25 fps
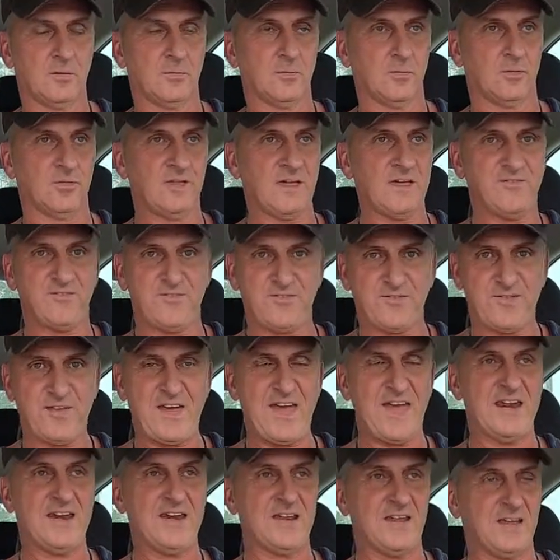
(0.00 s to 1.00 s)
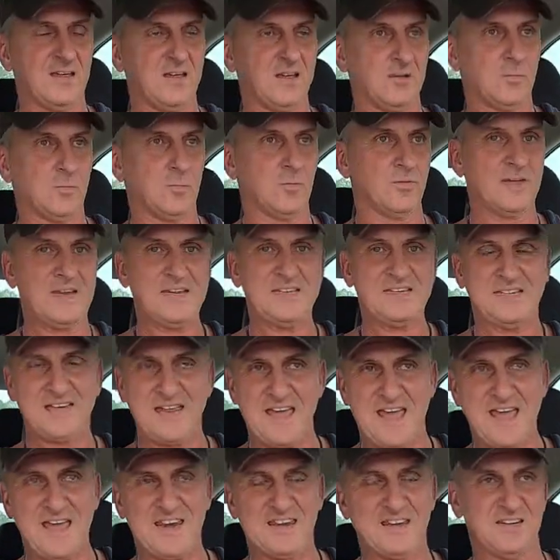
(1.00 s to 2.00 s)
where they fed, where they
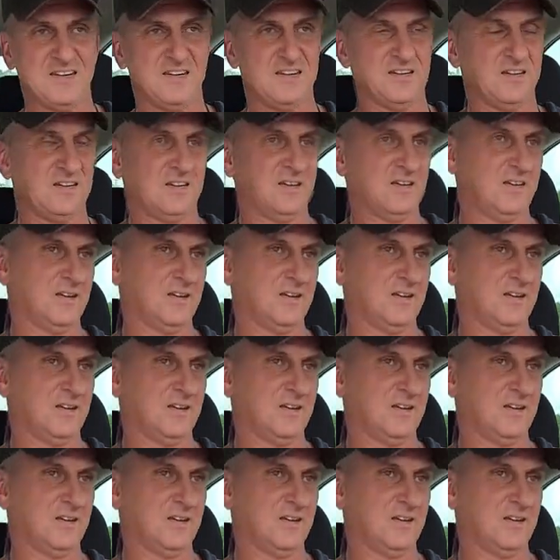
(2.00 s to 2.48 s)
denned.